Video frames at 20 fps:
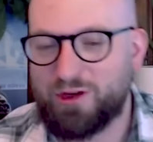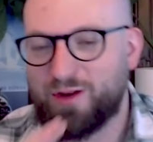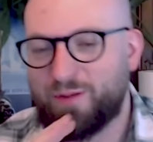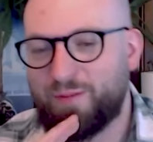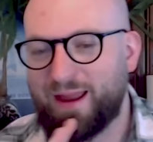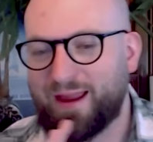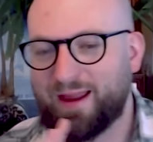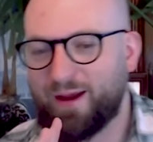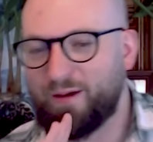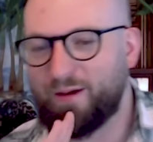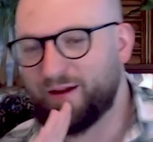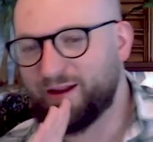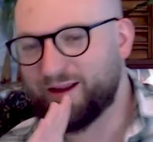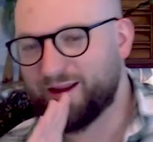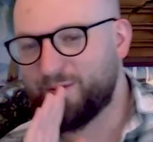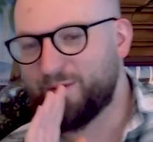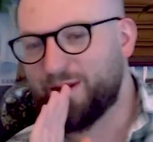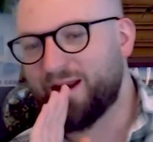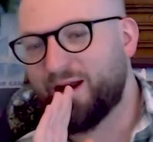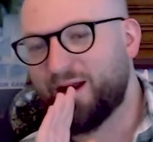to
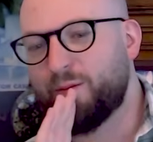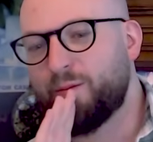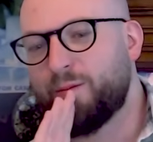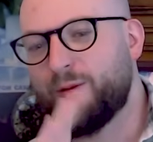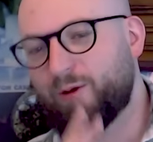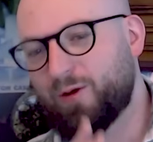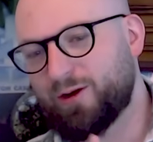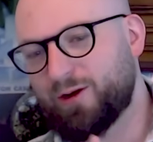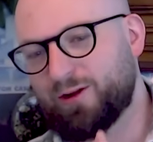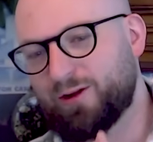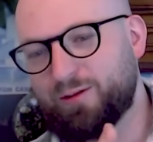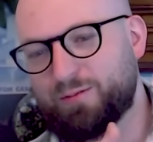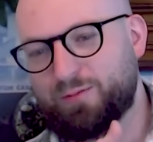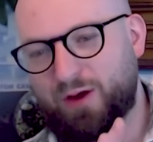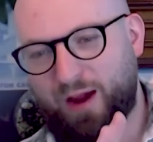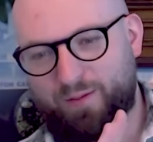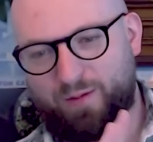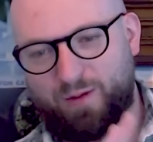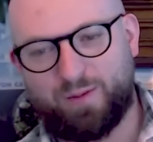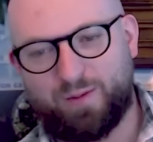commit a mortal
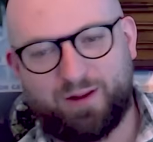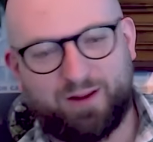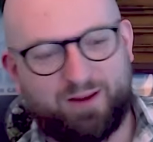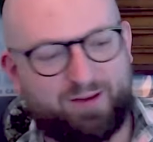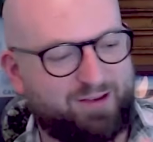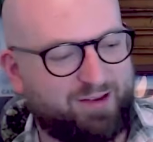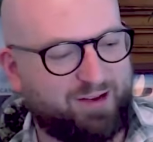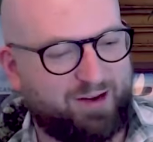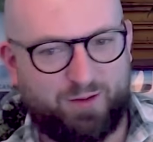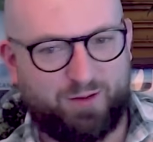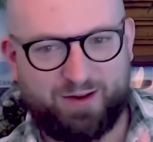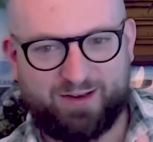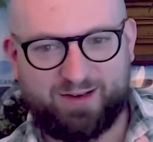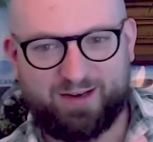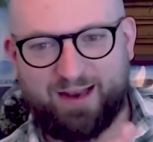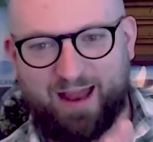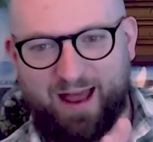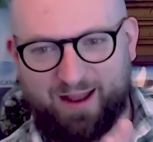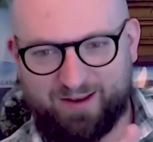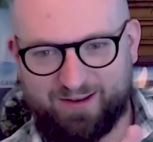probabilistic risk
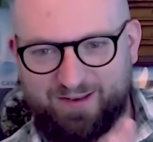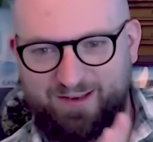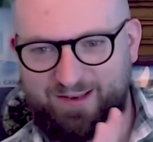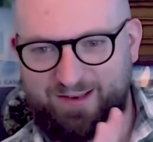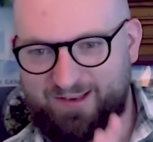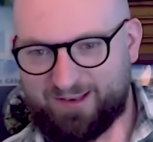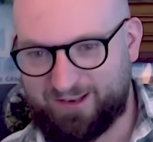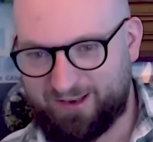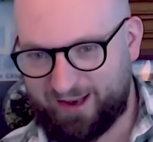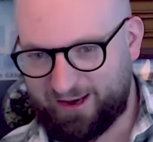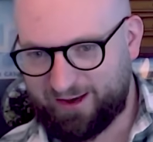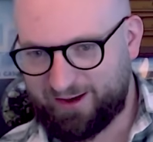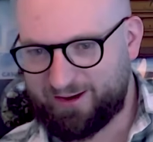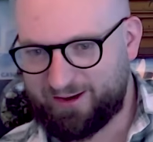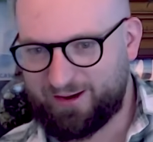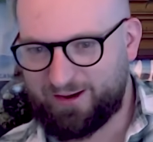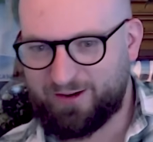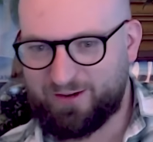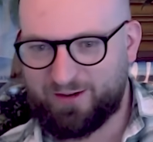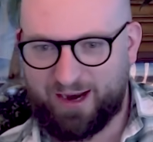analysis sin
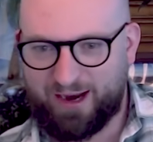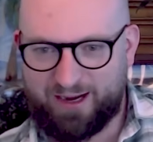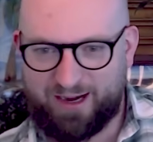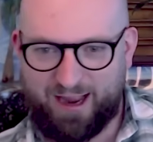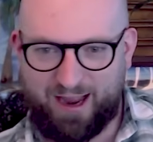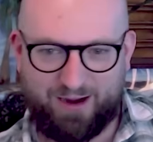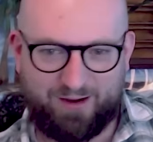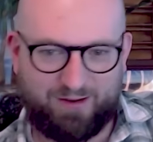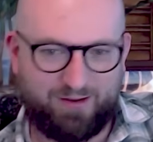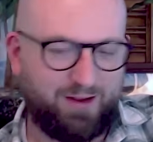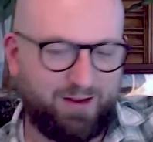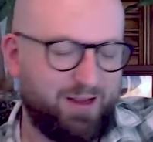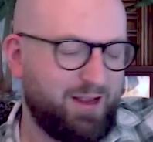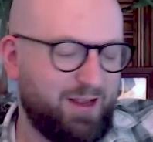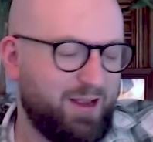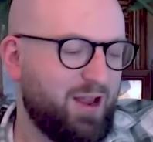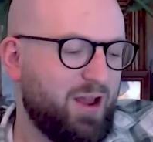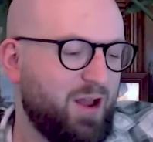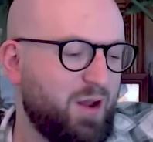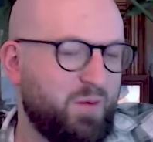right now,
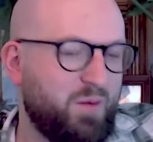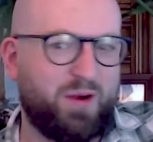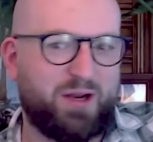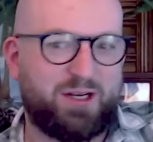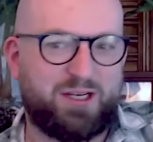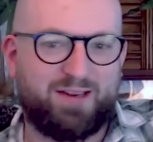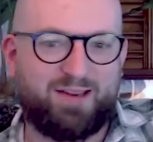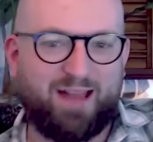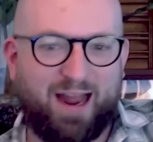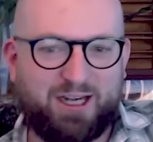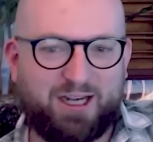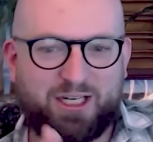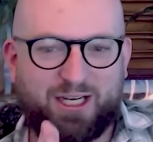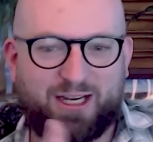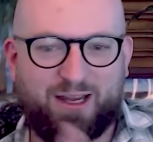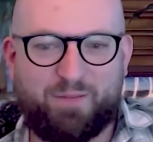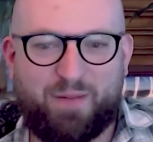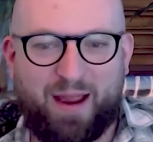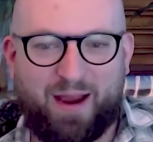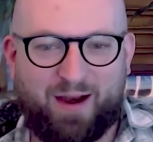which is actually
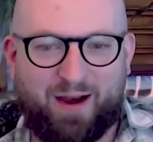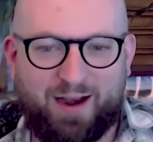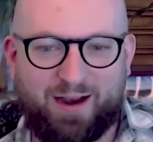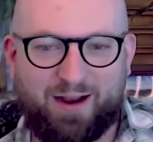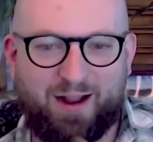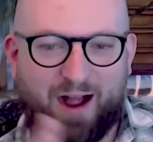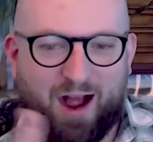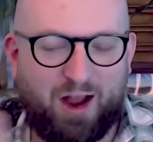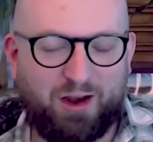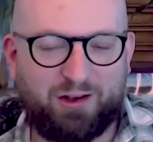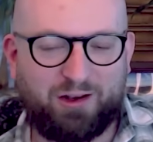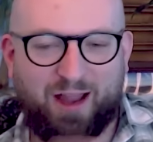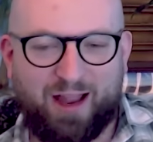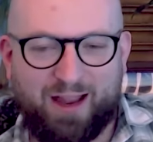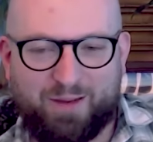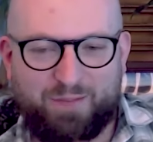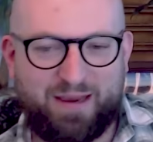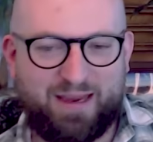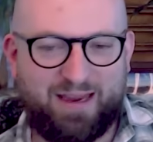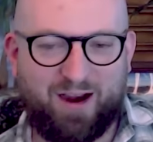comparing
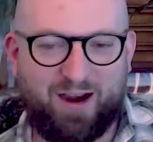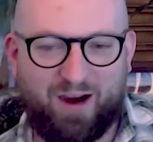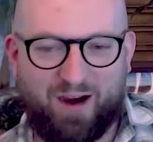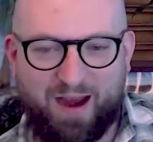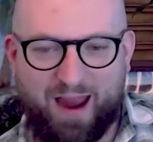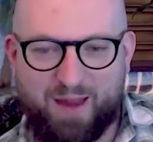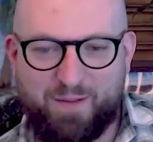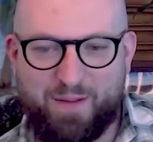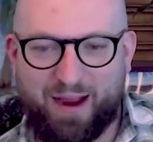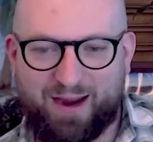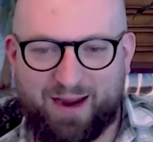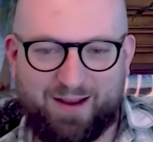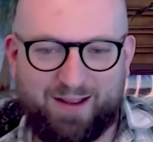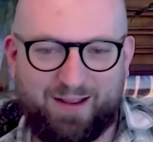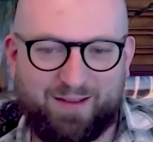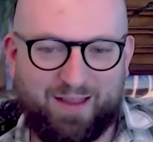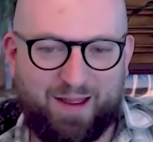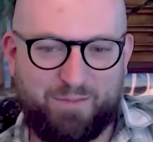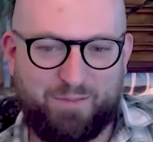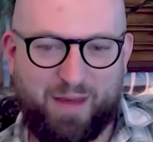unlike PRA
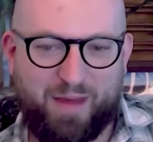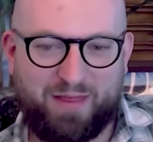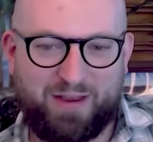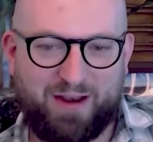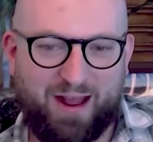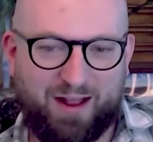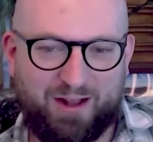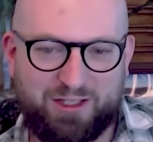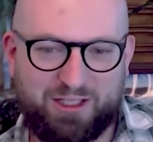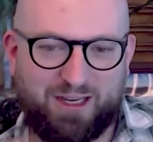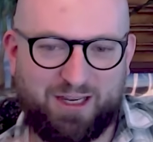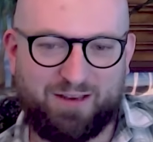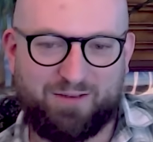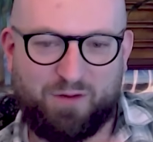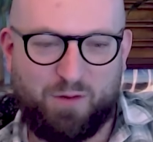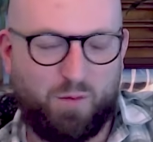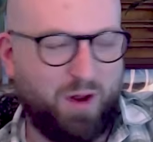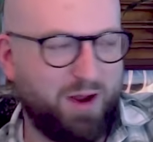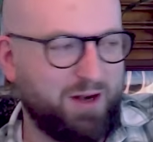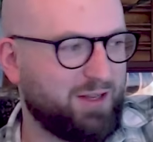methodologies
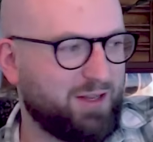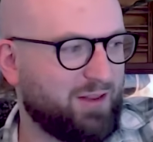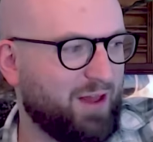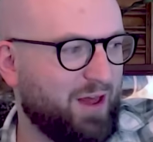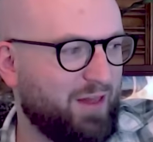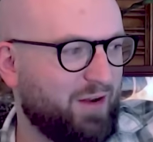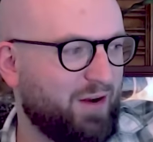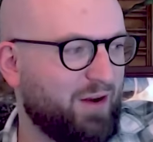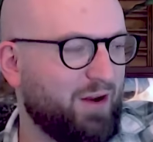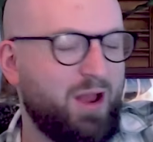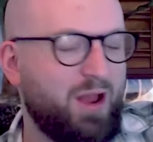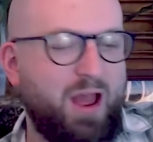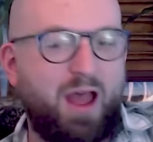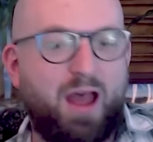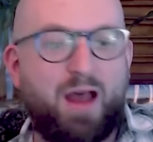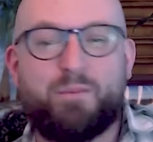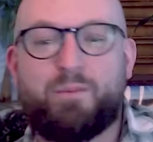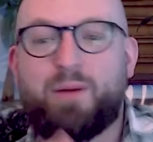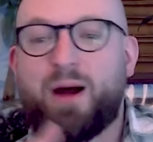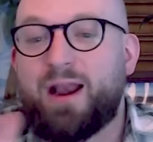from one to the other.
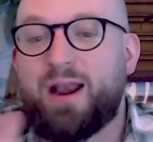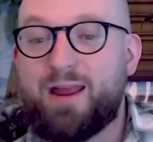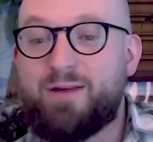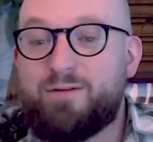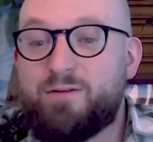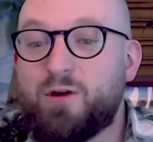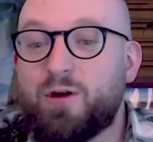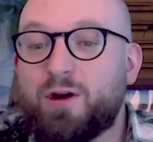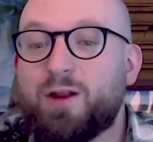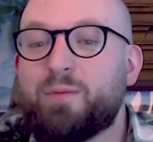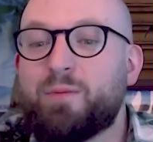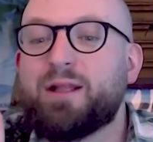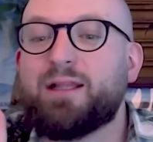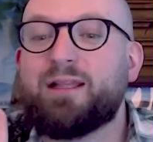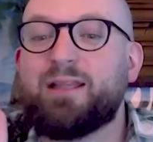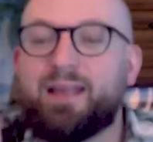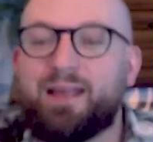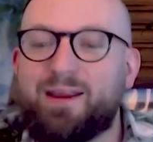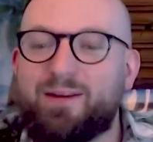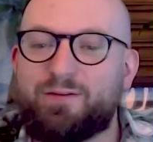But if you were to
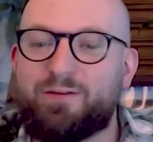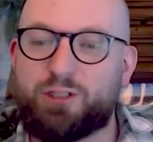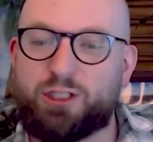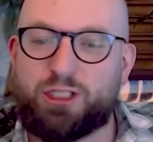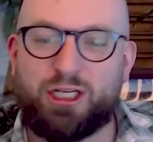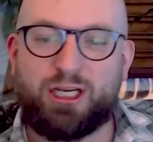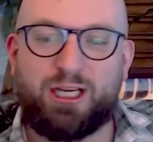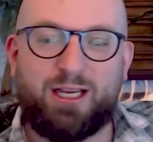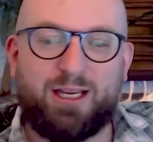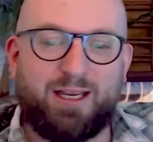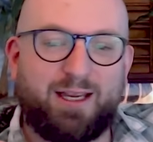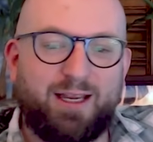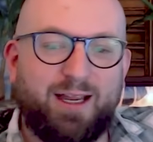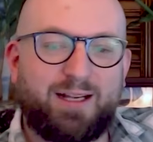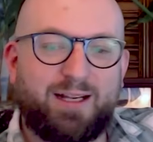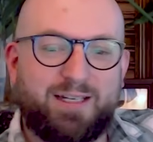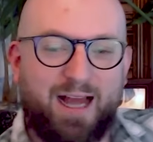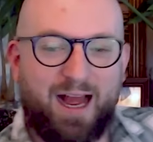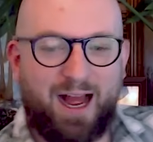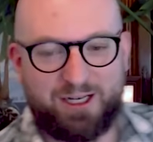believe GE
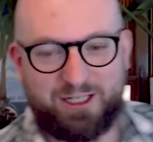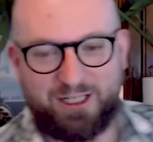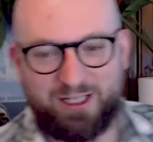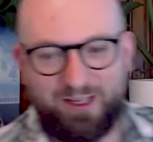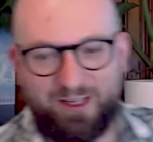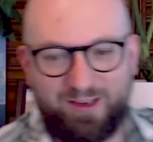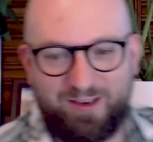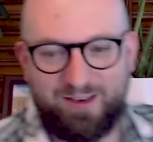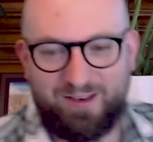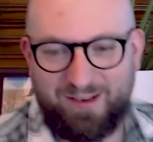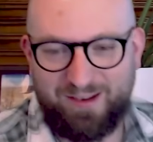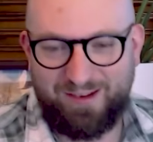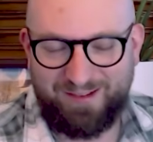Hitachi's